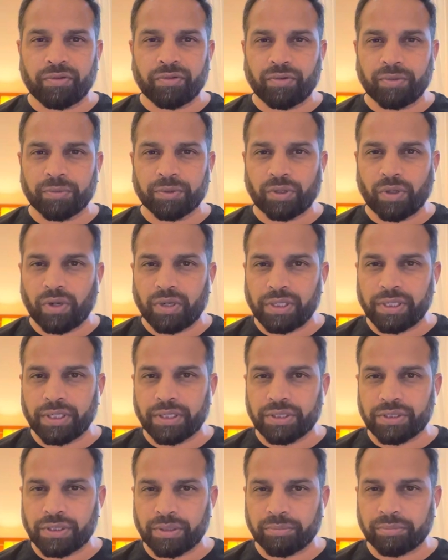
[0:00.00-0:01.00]
from a thought
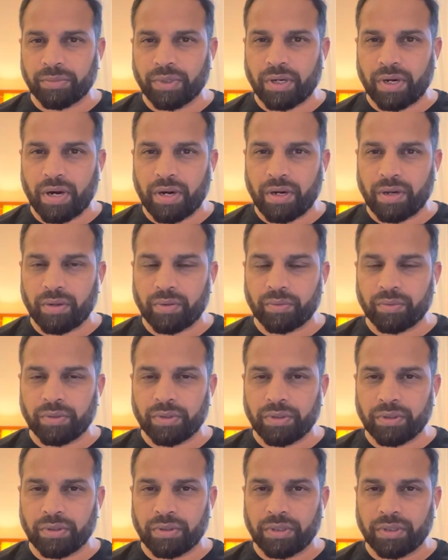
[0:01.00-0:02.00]
leadership
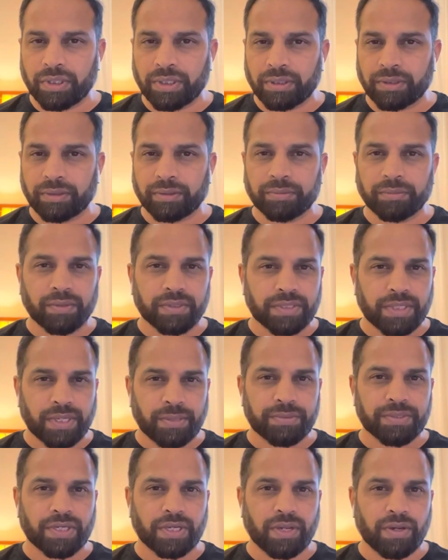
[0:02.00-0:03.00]
around
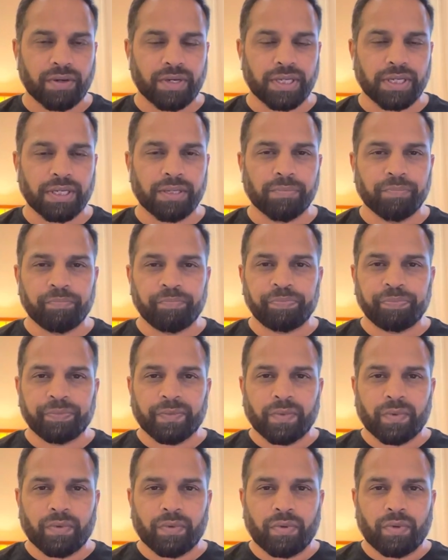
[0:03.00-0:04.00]
cybersecurity,
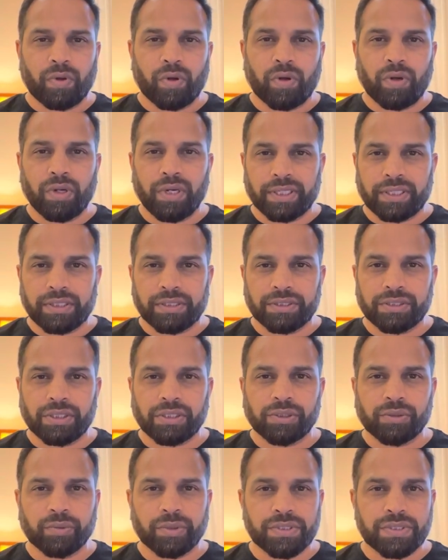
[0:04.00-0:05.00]
all I can tell
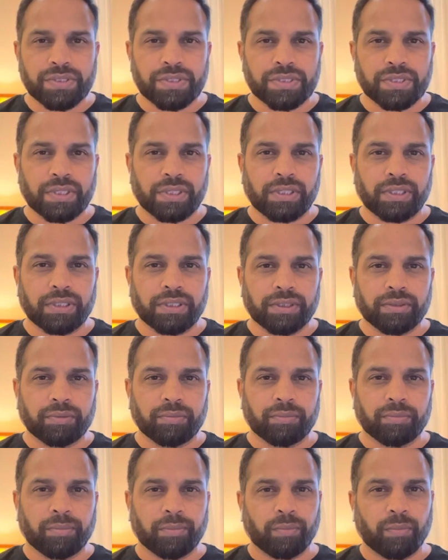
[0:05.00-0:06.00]
you is,
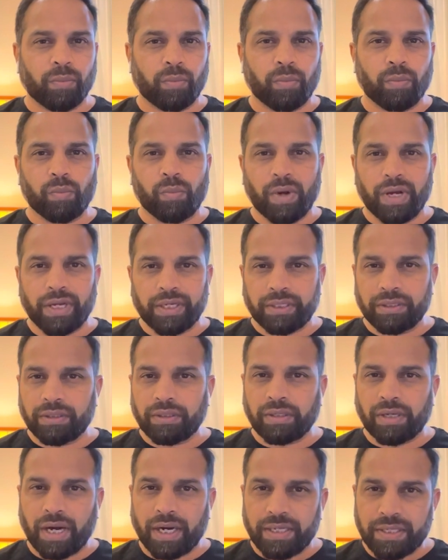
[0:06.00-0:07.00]

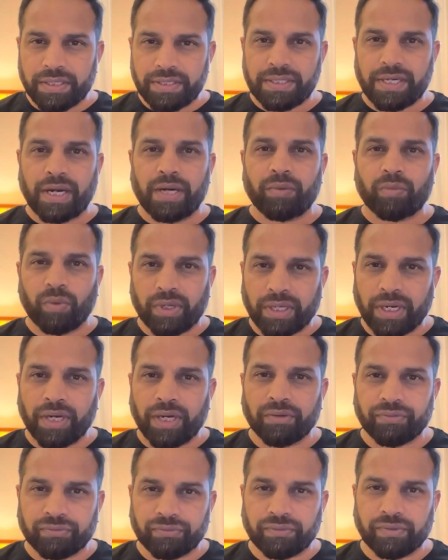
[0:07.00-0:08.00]
one, understand what kind
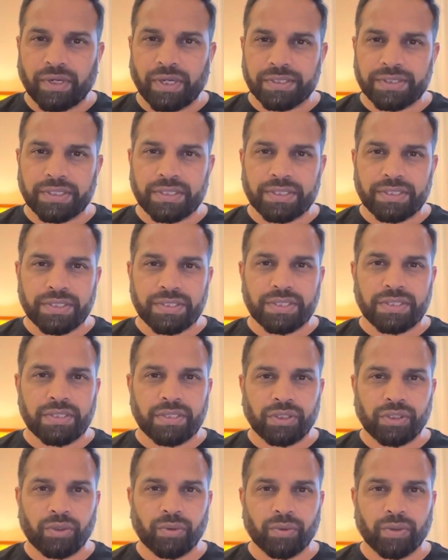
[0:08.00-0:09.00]
of assets
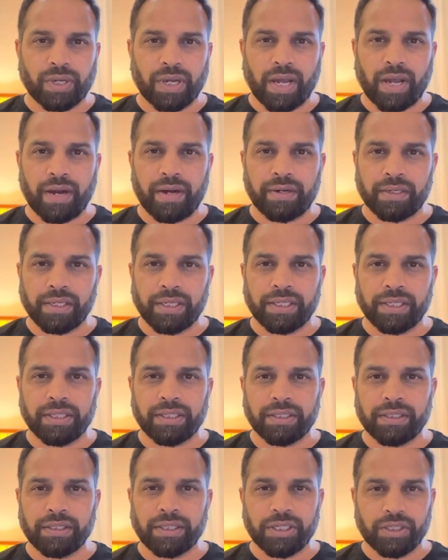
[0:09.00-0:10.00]
you
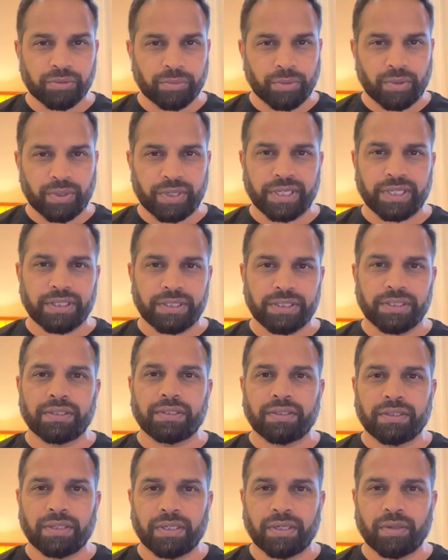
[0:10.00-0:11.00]
currently need to protect,
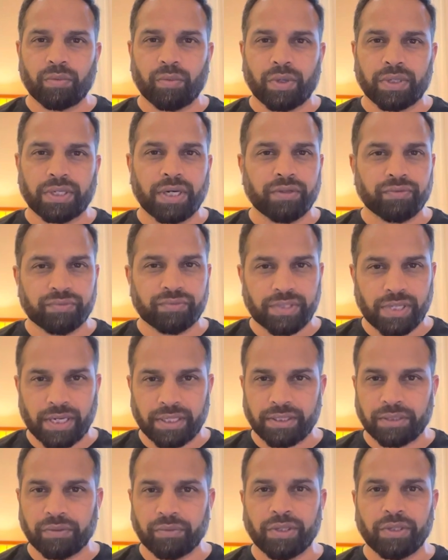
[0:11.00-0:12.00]
what kind of
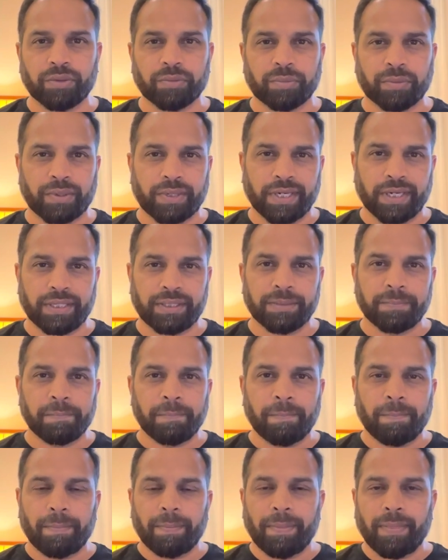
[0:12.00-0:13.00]
data you need to protect,
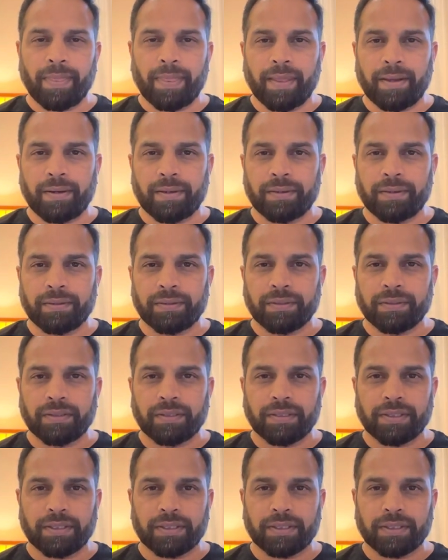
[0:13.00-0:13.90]
and